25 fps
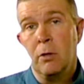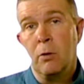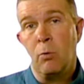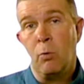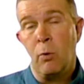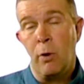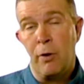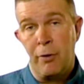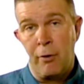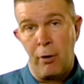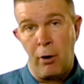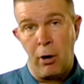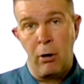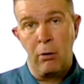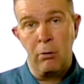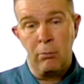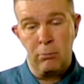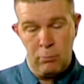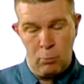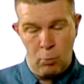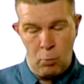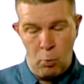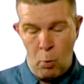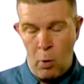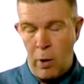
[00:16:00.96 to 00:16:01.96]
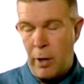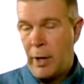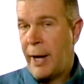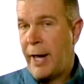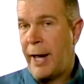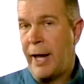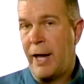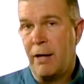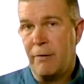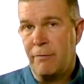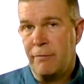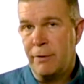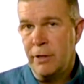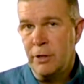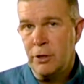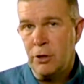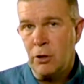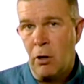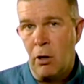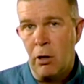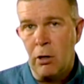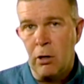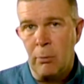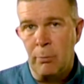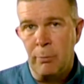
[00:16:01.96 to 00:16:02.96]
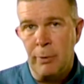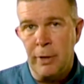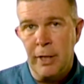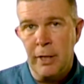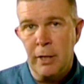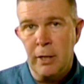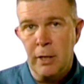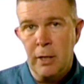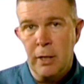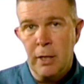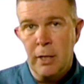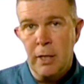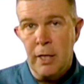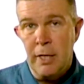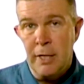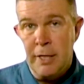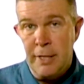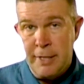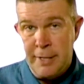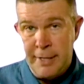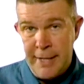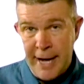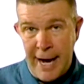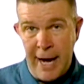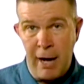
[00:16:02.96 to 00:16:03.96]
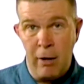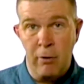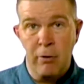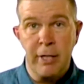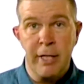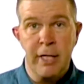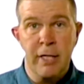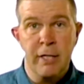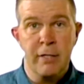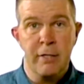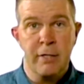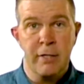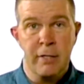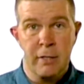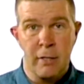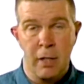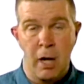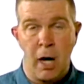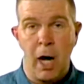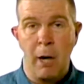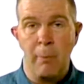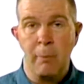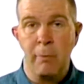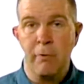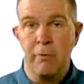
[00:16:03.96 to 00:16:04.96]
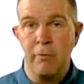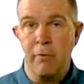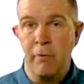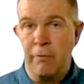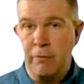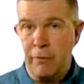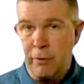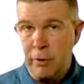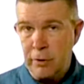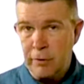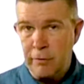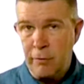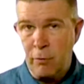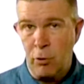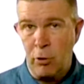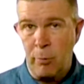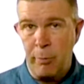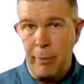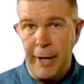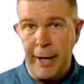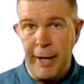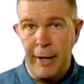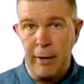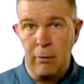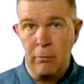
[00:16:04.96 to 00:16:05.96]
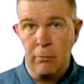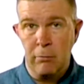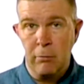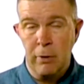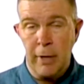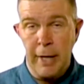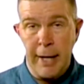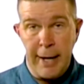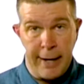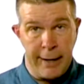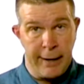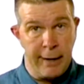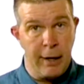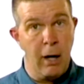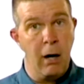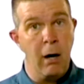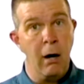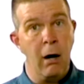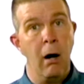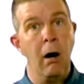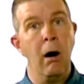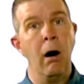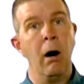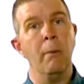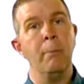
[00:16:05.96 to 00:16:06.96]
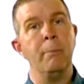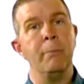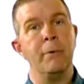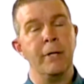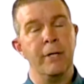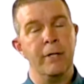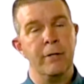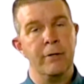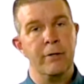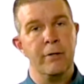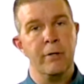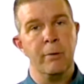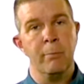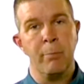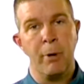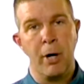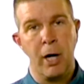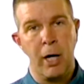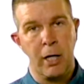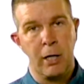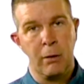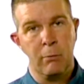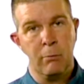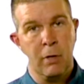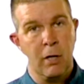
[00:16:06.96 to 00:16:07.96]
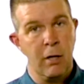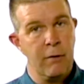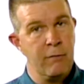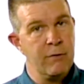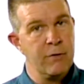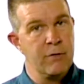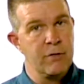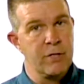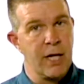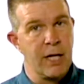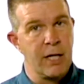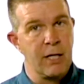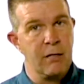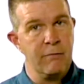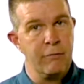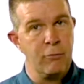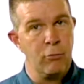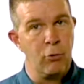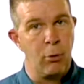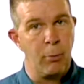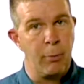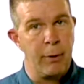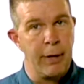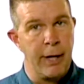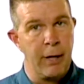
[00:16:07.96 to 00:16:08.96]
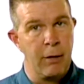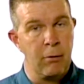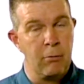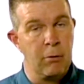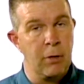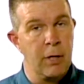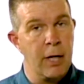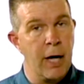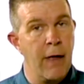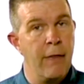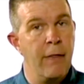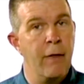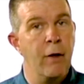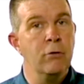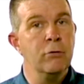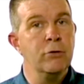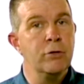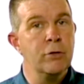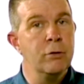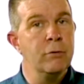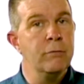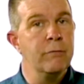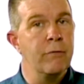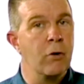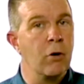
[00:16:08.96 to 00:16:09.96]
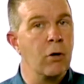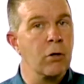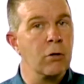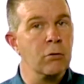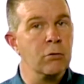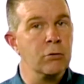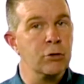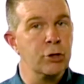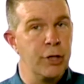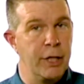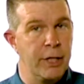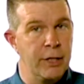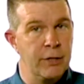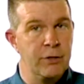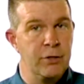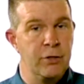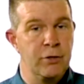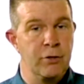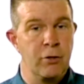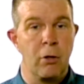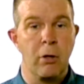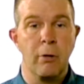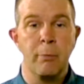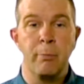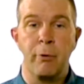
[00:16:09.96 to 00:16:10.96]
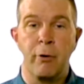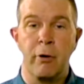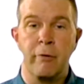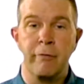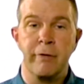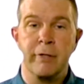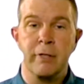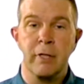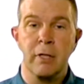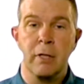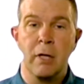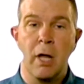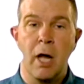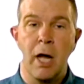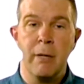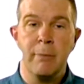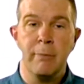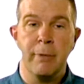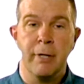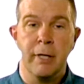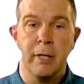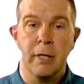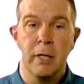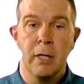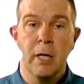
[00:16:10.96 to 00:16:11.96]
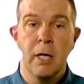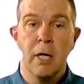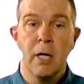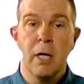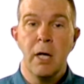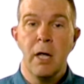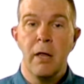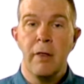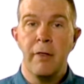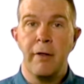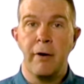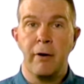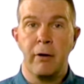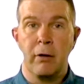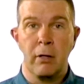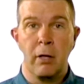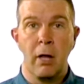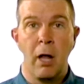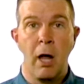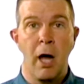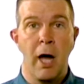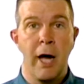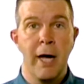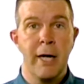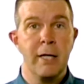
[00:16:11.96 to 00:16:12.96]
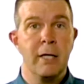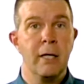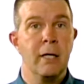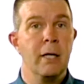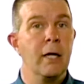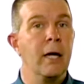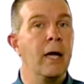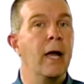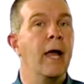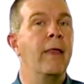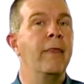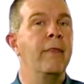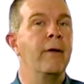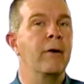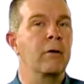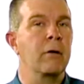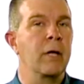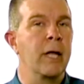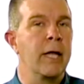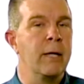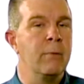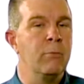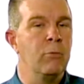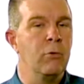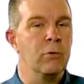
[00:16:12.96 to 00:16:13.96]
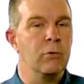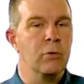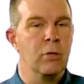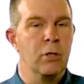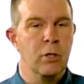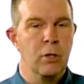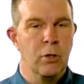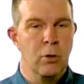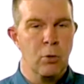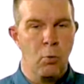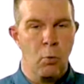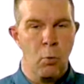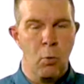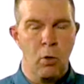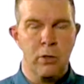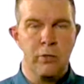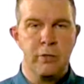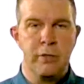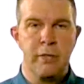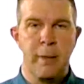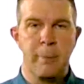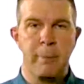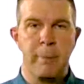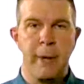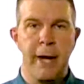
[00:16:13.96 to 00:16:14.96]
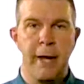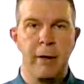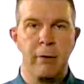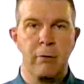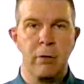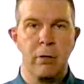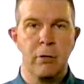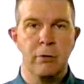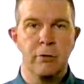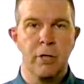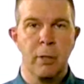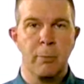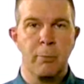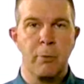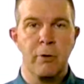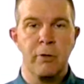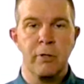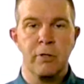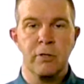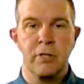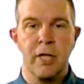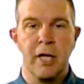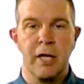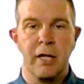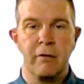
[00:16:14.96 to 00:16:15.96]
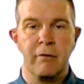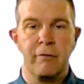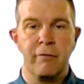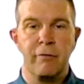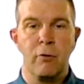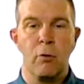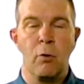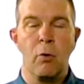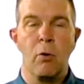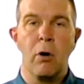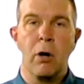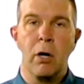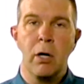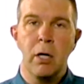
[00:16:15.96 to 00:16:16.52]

with our 1.5-inch auger bit down into the top of the first floor panel and up into the bottom of the second floor panel. And those two vertical chases are in perfect alignment. They're aligned and they're labeled. Once that panel goes up on the second floor,